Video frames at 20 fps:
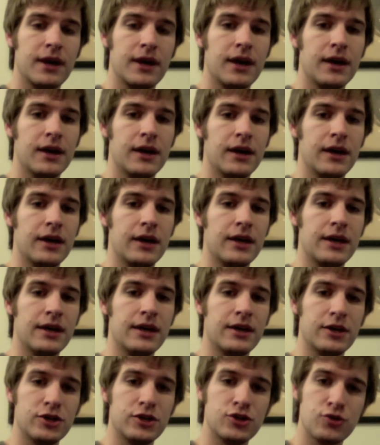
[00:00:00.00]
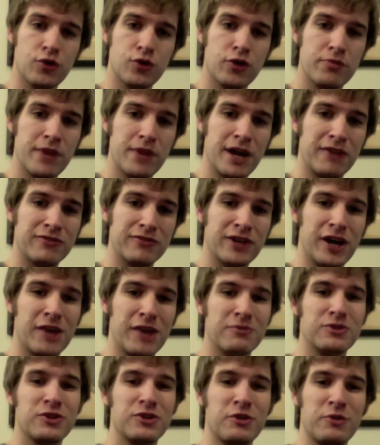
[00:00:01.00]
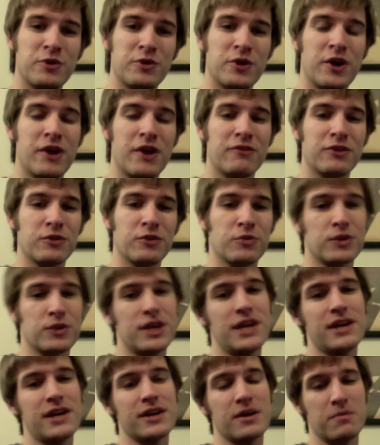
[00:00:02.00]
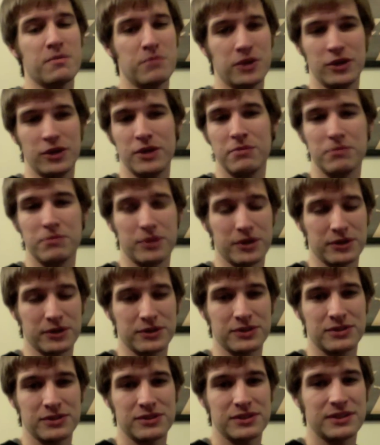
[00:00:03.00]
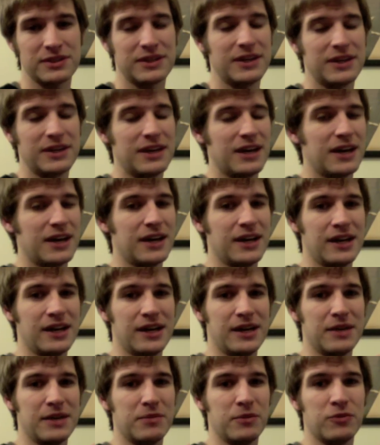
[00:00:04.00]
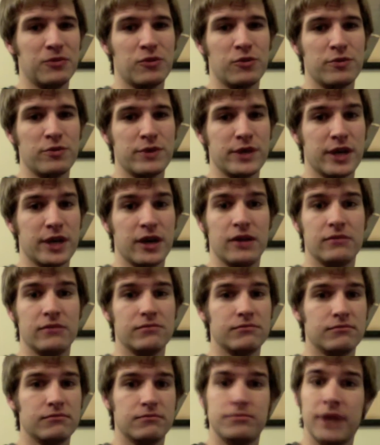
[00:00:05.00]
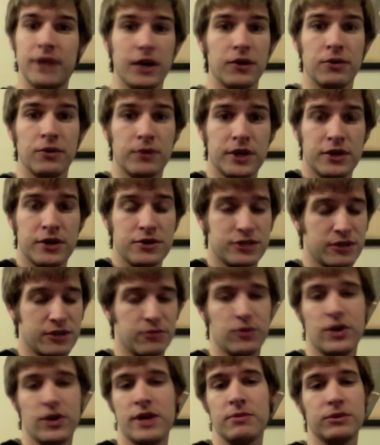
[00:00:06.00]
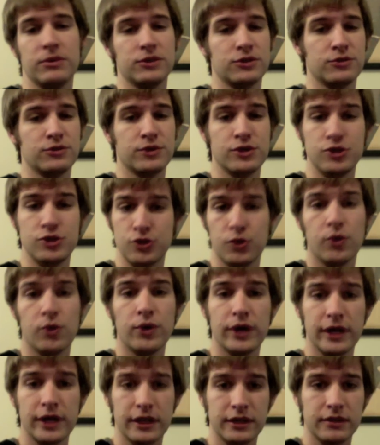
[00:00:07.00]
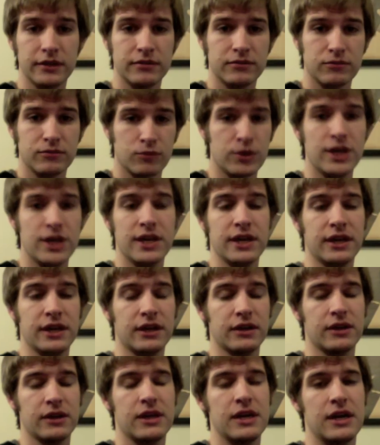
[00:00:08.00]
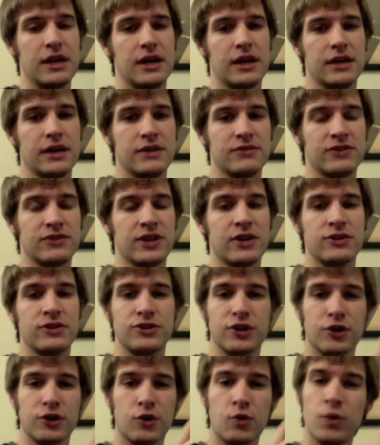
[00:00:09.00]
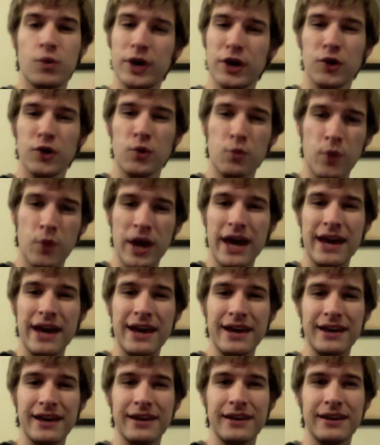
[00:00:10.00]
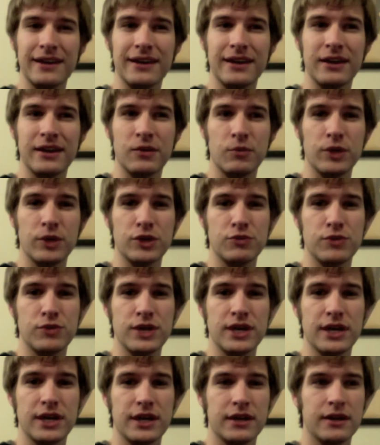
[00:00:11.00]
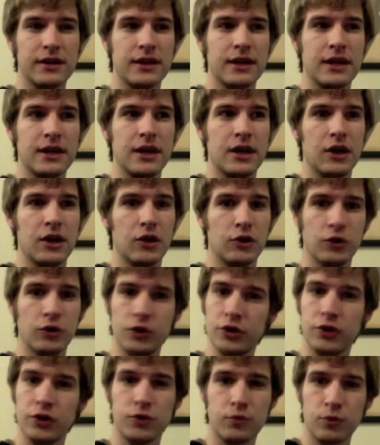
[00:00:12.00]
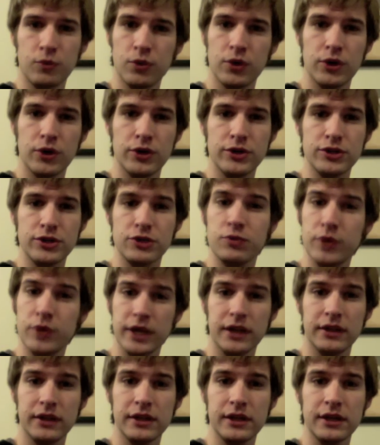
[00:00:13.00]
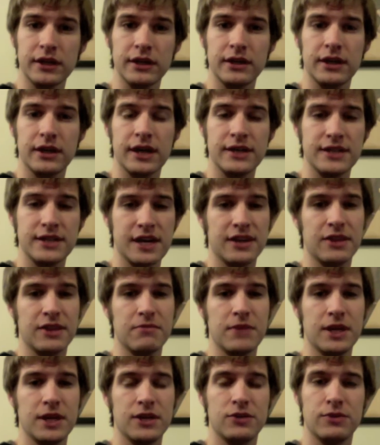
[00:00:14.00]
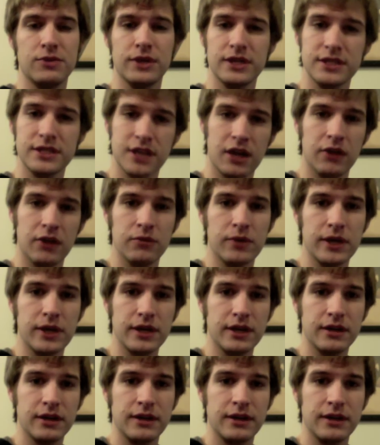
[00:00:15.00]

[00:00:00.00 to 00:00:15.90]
in a short amount of time, so that we don't have to read a million books before we become better readers and we're able to enjoy reading. There's a quicker way in which we can learn words quickly and take them in to accelerate